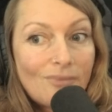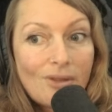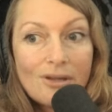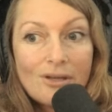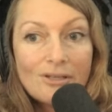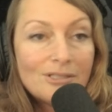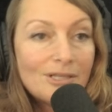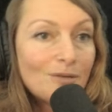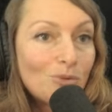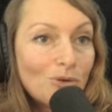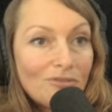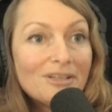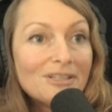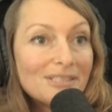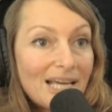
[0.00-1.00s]
example of
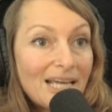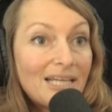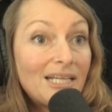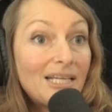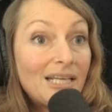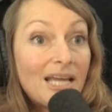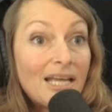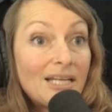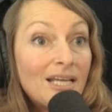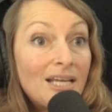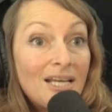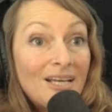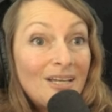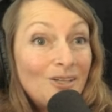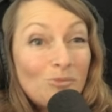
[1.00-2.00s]
anxiety again.
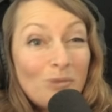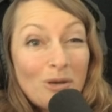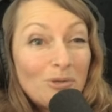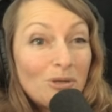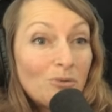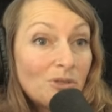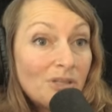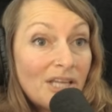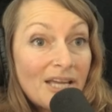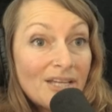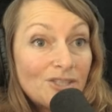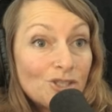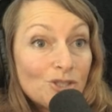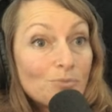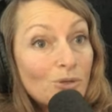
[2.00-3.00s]
You might be a really
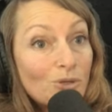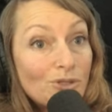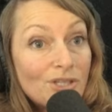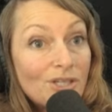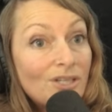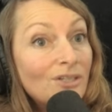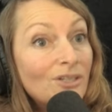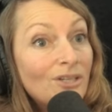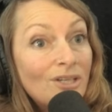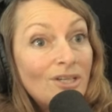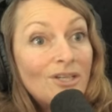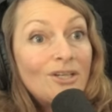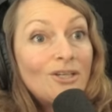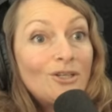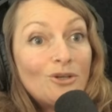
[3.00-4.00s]
anxious person.
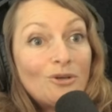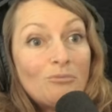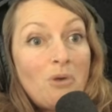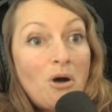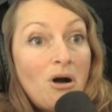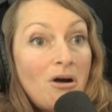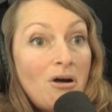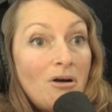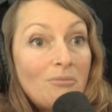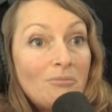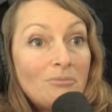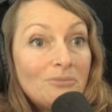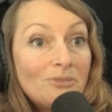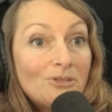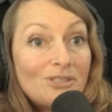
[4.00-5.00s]
Your
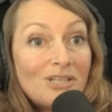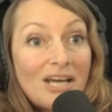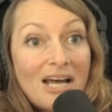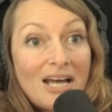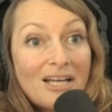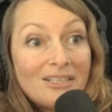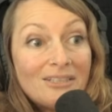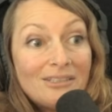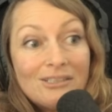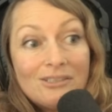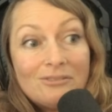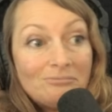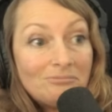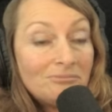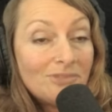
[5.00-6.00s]
mom, your dad, they're
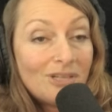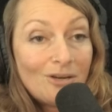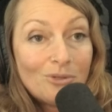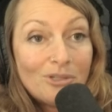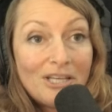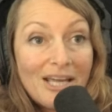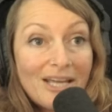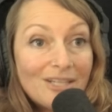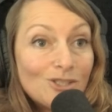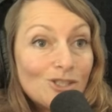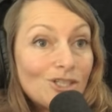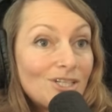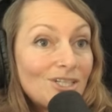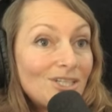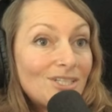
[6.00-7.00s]
not really
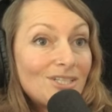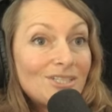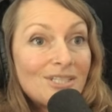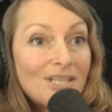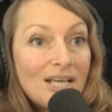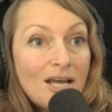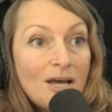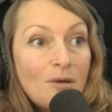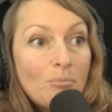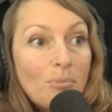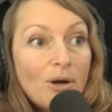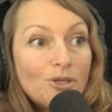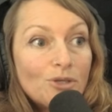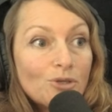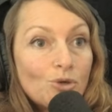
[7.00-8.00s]
anxious
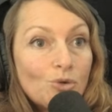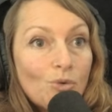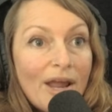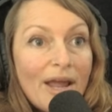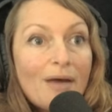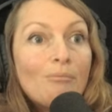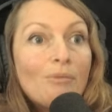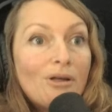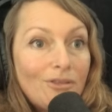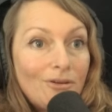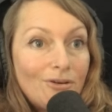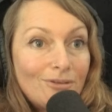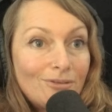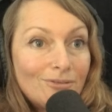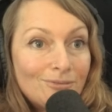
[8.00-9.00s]
but your
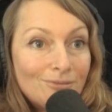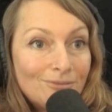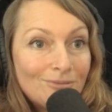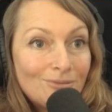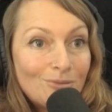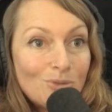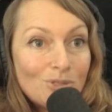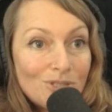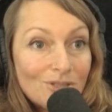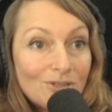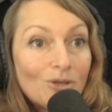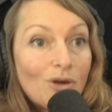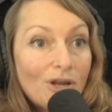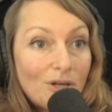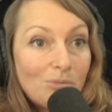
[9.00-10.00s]
grandmother was
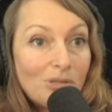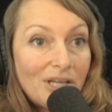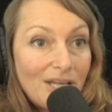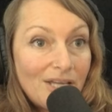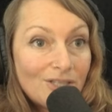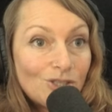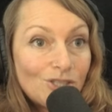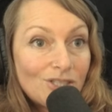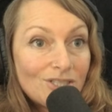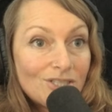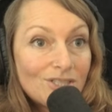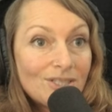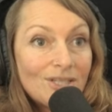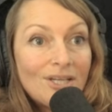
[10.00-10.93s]
incredibly anxious